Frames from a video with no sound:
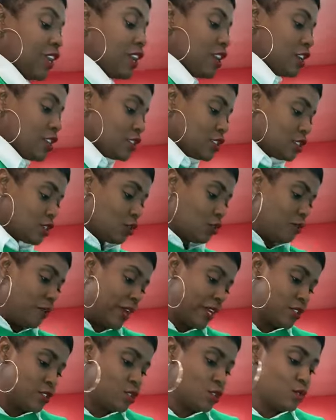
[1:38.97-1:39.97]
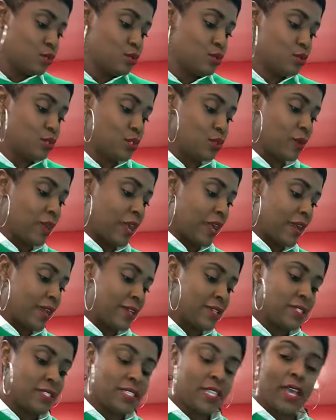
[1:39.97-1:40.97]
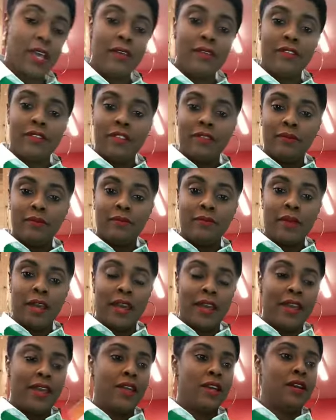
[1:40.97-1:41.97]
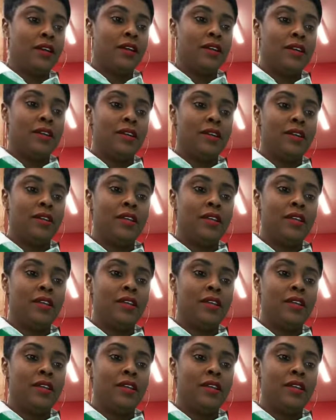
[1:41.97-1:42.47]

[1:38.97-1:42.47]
So my tools, you guys, my